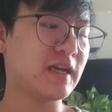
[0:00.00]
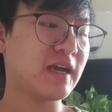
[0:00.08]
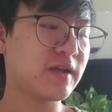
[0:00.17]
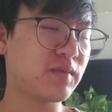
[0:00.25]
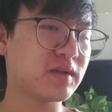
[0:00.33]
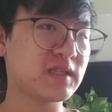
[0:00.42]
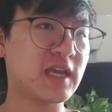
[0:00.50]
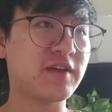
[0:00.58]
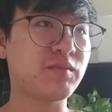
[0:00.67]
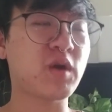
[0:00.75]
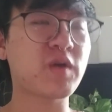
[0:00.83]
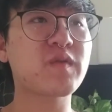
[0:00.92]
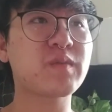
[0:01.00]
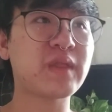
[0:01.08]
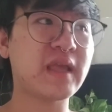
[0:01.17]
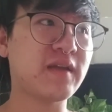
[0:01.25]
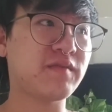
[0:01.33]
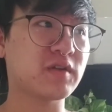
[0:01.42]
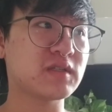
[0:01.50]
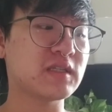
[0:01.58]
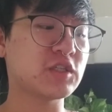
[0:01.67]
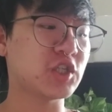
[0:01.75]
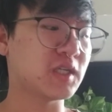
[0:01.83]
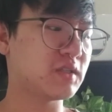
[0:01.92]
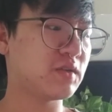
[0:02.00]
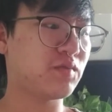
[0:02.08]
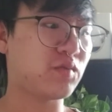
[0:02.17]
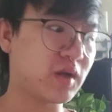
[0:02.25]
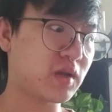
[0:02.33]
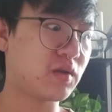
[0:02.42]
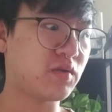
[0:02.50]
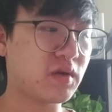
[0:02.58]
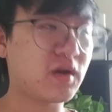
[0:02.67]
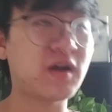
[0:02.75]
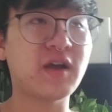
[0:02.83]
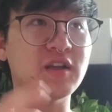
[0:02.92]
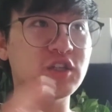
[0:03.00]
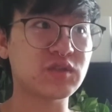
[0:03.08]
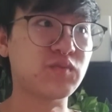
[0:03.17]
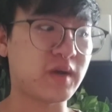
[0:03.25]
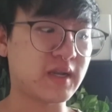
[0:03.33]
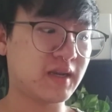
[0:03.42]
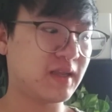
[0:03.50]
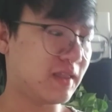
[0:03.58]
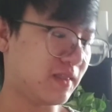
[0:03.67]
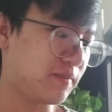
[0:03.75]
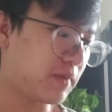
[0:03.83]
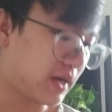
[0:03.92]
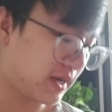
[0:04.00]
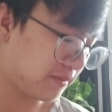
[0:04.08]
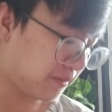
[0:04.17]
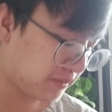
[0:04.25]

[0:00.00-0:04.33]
I want to have more of a plant versus just one in the pot.